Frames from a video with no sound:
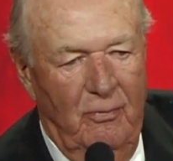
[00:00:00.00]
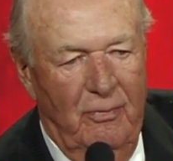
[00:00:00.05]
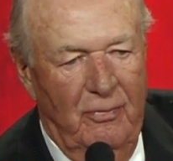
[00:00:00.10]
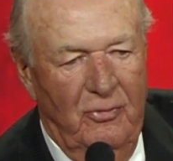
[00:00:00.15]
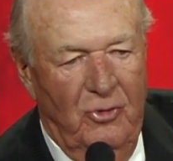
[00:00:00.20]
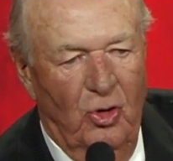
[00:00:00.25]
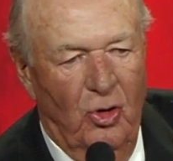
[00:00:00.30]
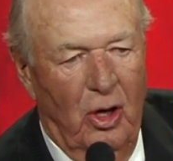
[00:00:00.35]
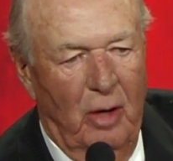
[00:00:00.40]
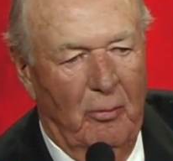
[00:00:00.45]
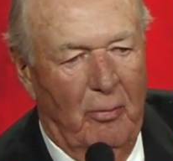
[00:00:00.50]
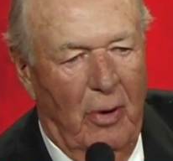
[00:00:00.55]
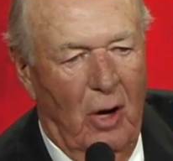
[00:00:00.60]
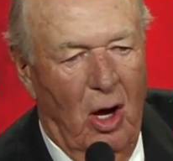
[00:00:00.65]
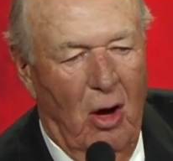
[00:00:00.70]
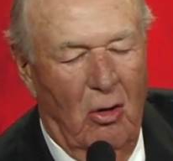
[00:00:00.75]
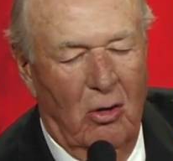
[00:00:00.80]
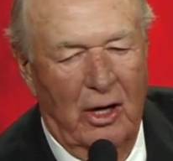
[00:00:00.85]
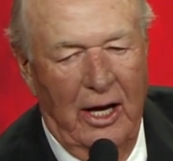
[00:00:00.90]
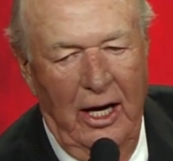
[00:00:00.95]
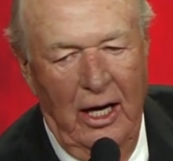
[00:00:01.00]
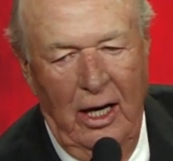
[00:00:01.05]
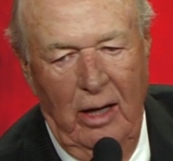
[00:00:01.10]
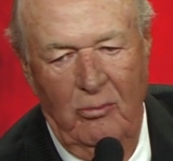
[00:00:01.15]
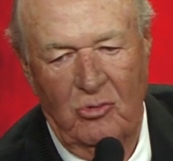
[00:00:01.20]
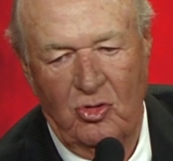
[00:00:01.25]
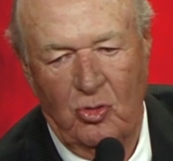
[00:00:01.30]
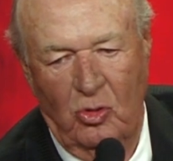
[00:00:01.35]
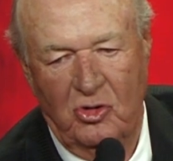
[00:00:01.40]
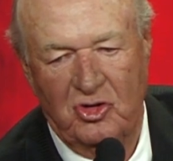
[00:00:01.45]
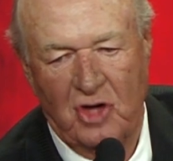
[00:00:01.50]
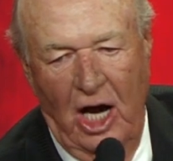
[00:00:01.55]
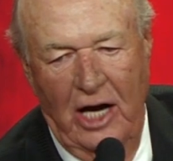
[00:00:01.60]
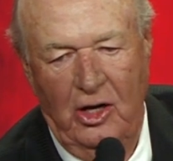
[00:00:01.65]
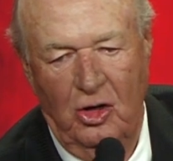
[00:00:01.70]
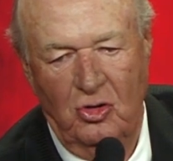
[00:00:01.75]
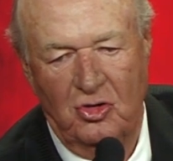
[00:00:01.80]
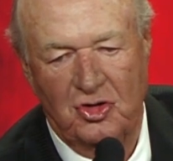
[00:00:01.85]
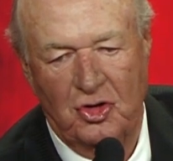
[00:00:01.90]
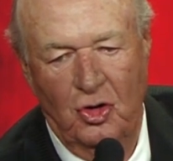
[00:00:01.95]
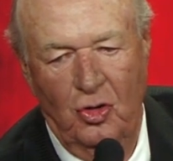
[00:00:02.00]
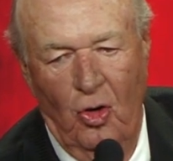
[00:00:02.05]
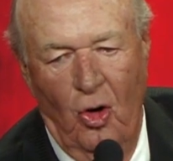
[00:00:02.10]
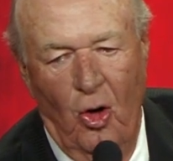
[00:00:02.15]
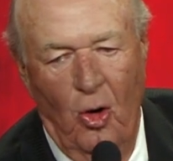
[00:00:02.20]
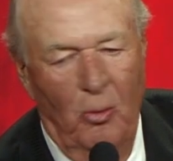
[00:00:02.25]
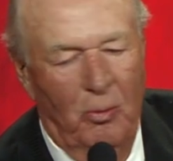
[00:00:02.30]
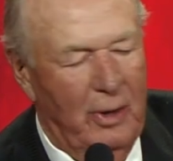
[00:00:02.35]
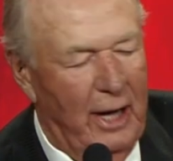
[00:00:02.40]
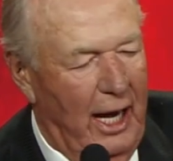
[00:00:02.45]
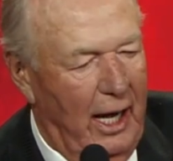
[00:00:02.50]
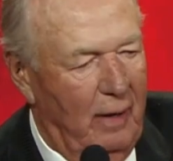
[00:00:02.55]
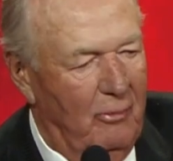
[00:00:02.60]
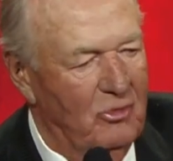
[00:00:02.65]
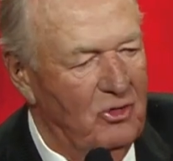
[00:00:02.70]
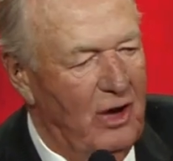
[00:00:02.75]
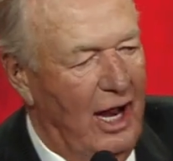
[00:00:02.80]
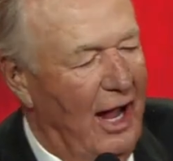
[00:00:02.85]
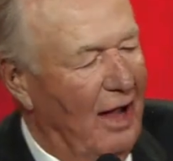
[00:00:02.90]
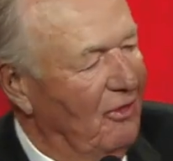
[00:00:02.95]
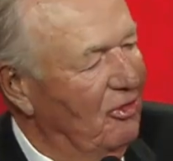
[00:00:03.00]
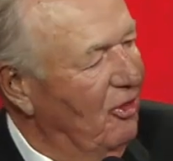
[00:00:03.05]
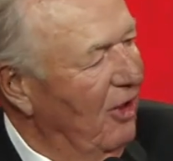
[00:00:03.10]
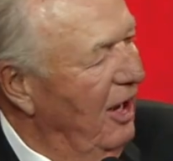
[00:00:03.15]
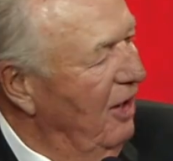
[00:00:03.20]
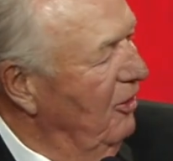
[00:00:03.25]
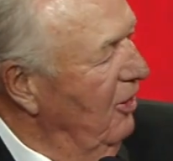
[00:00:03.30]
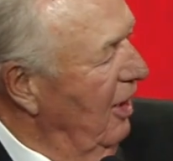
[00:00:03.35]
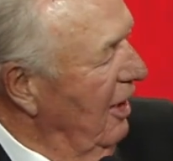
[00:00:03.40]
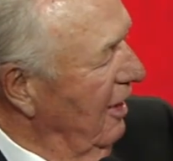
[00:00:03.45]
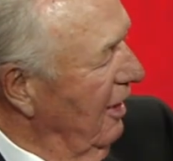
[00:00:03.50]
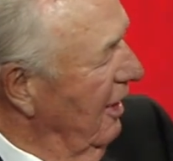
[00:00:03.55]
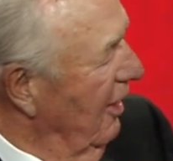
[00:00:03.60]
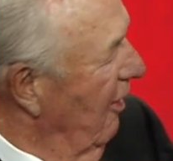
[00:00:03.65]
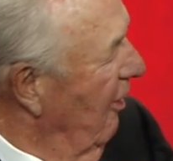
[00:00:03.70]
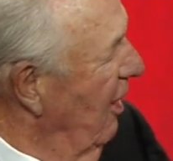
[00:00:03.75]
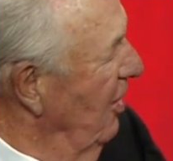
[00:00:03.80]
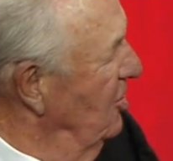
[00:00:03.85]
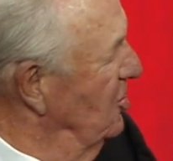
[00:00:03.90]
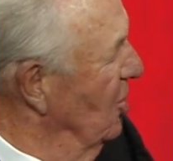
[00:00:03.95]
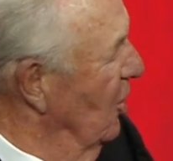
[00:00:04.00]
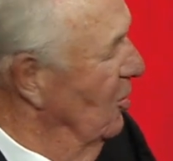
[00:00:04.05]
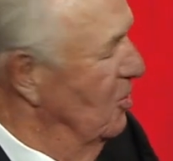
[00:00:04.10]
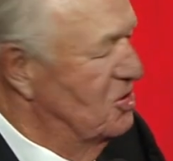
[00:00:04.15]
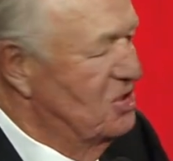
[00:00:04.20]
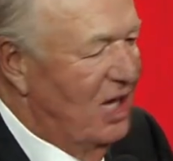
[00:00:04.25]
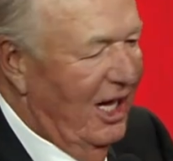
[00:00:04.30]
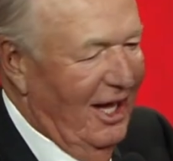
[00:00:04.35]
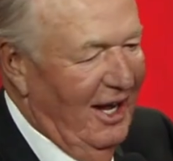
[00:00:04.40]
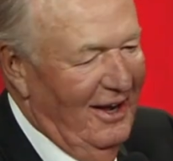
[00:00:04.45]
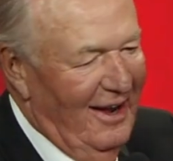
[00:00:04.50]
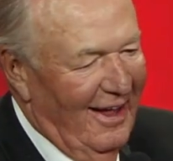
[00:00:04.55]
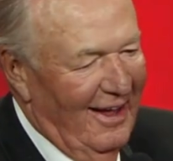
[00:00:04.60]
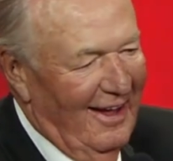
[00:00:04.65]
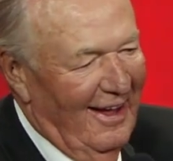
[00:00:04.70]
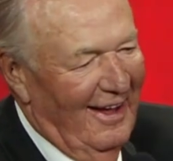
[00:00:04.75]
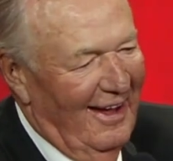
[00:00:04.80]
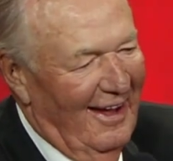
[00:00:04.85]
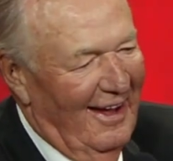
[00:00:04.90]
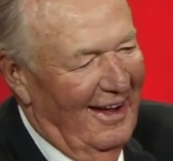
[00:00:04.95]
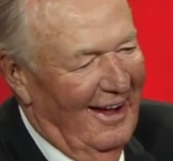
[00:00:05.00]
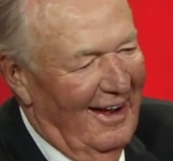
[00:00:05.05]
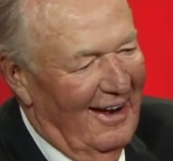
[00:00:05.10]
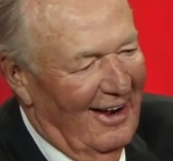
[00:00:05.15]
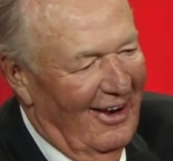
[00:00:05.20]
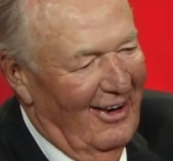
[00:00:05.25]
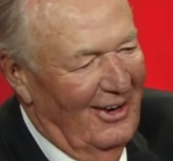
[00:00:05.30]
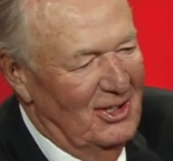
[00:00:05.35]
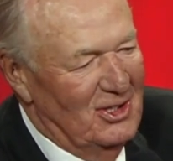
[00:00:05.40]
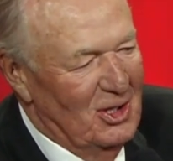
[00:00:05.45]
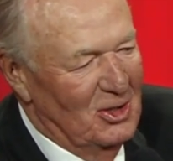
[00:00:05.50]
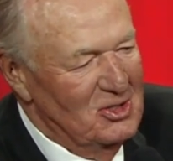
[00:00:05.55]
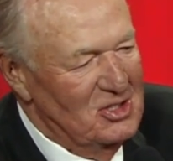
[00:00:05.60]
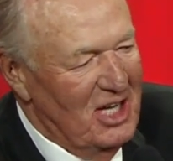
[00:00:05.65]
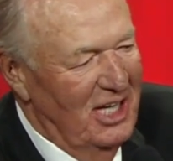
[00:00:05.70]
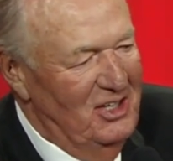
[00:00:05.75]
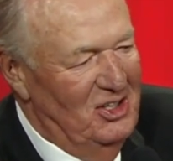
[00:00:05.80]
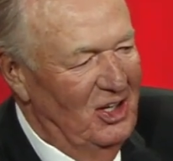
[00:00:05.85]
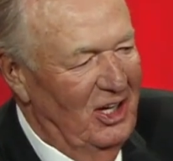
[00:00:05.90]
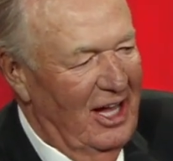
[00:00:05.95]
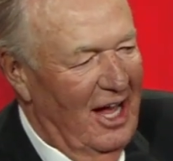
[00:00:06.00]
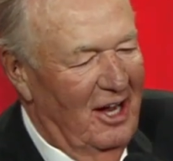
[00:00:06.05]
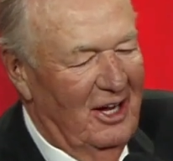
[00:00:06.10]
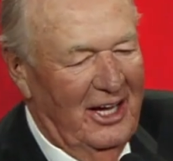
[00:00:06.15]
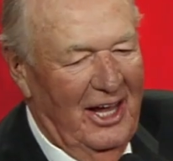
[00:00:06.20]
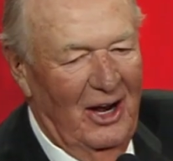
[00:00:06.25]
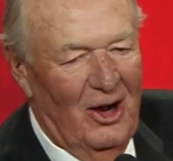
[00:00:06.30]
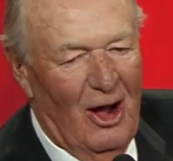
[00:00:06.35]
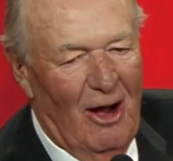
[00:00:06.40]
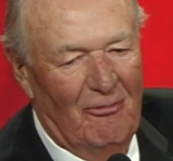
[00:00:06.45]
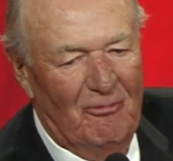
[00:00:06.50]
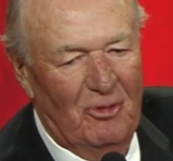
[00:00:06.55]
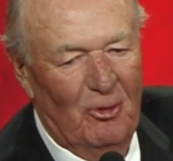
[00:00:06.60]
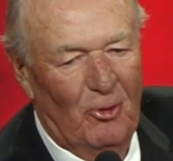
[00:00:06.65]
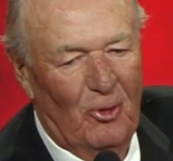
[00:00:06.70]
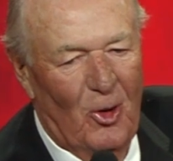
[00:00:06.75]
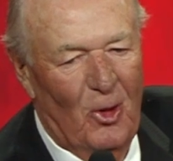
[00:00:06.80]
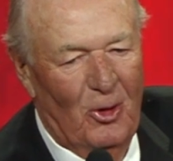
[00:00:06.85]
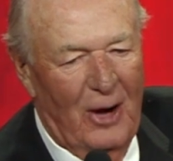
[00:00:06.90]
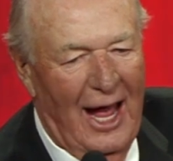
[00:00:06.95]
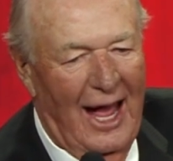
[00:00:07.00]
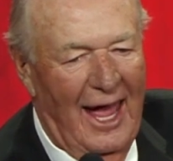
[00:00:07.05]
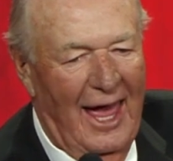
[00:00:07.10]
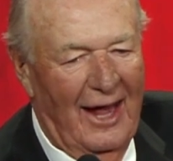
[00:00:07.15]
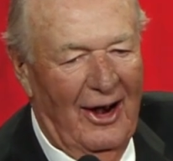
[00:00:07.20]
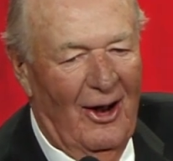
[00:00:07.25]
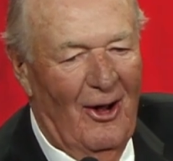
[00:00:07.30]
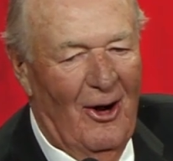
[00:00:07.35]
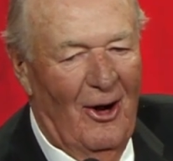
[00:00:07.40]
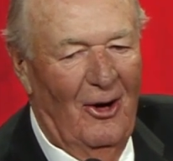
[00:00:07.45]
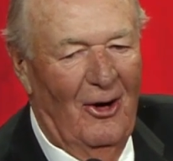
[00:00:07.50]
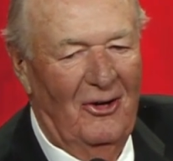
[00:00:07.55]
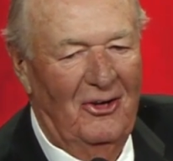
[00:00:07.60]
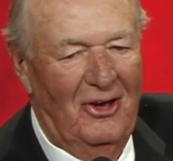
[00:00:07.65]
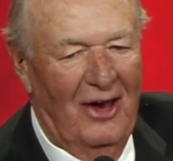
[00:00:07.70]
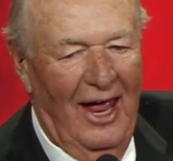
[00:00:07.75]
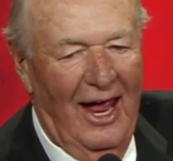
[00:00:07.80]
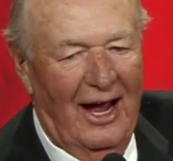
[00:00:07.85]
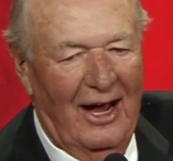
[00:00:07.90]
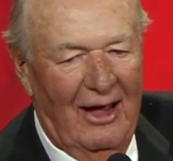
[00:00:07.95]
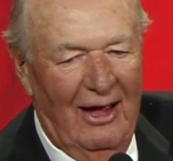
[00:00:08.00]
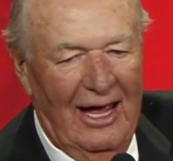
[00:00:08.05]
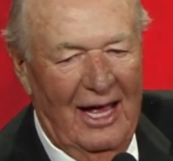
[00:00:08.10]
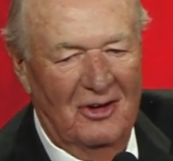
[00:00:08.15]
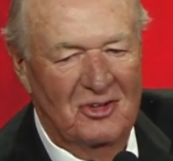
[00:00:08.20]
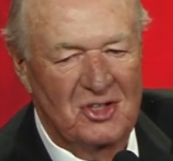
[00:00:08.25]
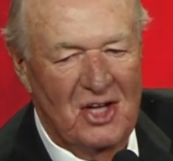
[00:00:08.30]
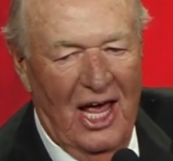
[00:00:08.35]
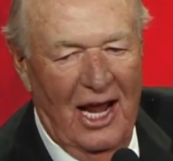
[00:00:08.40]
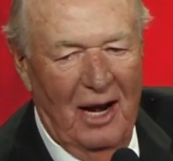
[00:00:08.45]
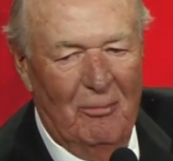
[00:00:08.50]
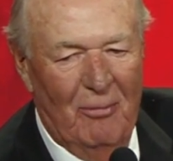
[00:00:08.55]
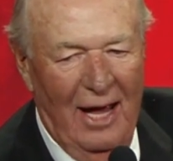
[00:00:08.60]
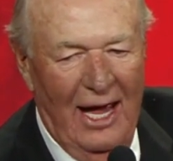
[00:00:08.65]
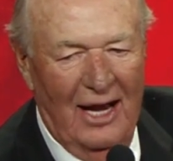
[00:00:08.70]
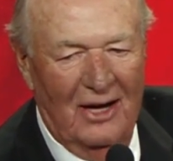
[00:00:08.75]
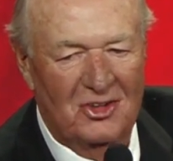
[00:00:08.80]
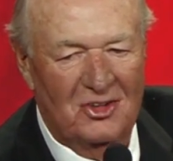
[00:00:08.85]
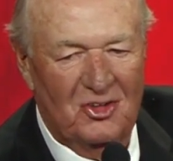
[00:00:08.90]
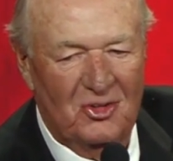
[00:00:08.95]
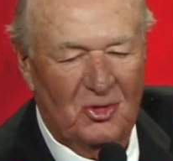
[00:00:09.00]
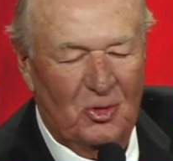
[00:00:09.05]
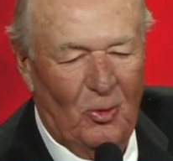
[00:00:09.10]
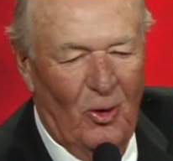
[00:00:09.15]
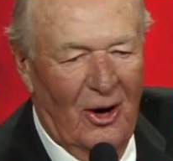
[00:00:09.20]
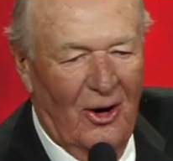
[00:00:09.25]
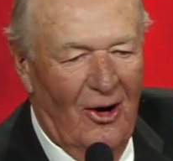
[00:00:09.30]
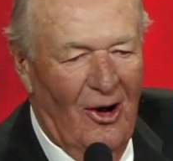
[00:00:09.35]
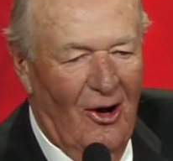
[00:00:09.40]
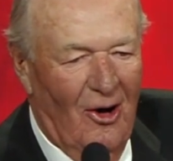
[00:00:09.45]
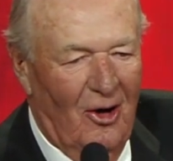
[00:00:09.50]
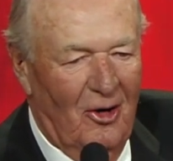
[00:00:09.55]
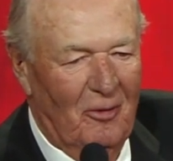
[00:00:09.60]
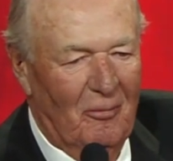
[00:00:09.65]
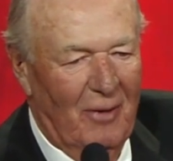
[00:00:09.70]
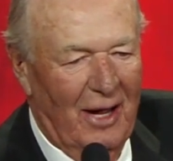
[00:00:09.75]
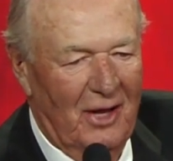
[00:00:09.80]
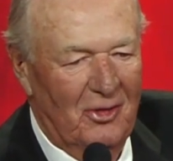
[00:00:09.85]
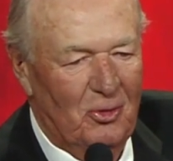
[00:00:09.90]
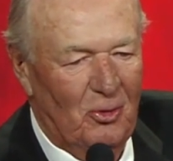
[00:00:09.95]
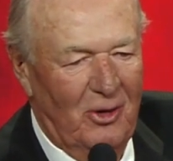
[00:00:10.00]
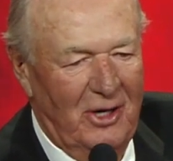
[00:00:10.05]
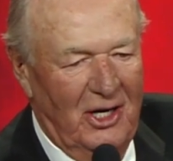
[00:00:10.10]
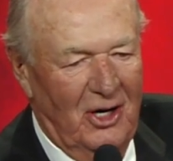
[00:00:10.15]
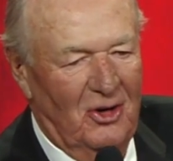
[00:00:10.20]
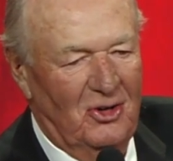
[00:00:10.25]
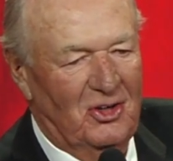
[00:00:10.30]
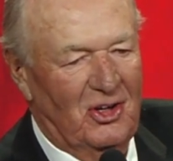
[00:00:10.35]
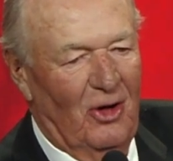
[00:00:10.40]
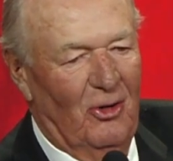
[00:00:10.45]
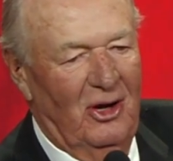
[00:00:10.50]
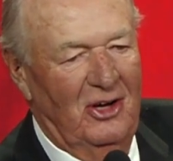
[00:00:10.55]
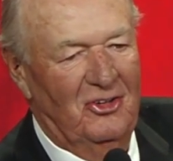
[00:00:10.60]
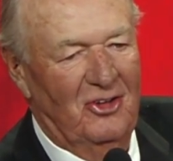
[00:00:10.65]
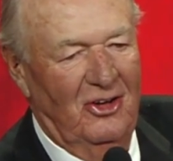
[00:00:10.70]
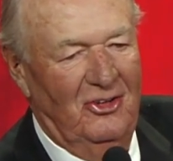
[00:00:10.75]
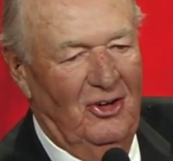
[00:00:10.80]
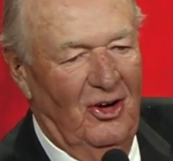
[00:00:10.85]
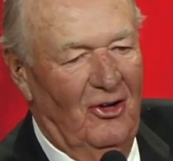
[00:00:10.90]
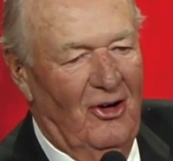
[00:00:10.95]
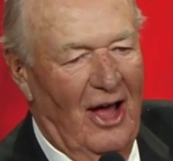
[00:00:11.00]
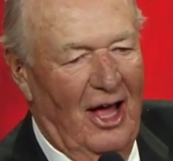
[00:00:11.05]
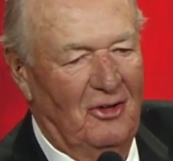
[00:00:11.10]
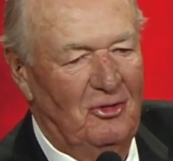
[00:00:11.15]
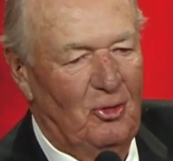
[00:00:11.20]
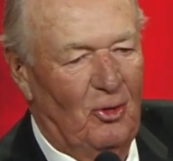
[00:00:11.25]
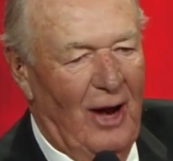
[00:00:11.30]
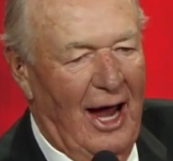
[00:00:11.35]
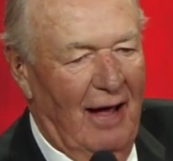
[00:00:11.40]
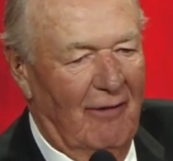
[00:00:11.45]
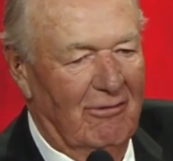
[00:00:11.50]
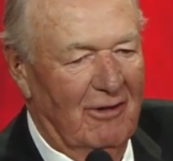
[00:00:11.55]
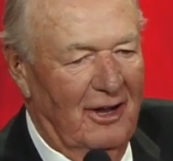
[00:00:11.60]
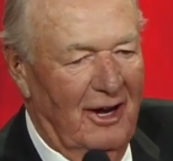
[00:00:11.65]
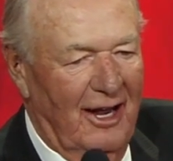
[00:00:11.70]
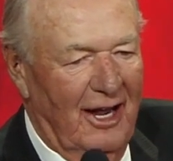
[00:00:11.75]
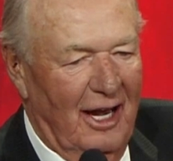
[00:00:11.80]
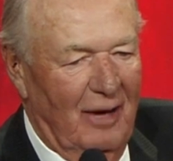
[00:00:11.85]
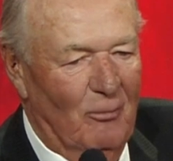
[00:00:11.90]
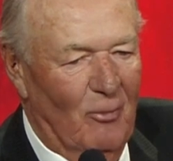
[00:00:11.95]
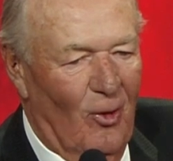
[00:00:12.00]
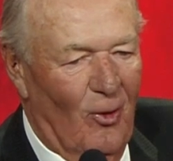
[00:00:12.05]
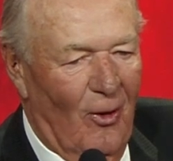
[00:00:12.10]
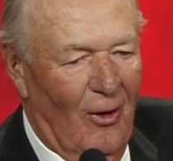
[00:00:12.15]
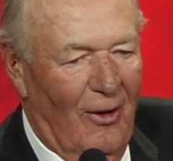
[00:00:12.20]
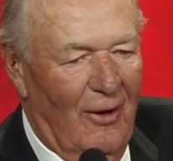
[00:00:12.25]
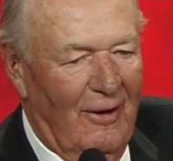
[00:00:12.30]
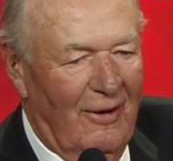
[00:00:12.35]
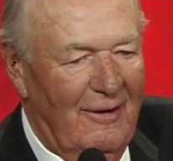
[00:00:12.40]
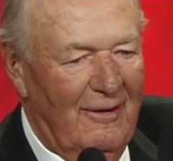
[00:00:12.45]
doing ball games, which I used to do home games now, I think Larry Joe said, "You got to get off the road." I had a heart attack outside of Madison Square Garden about 3 years ago. He said, "You're not traveling anymore."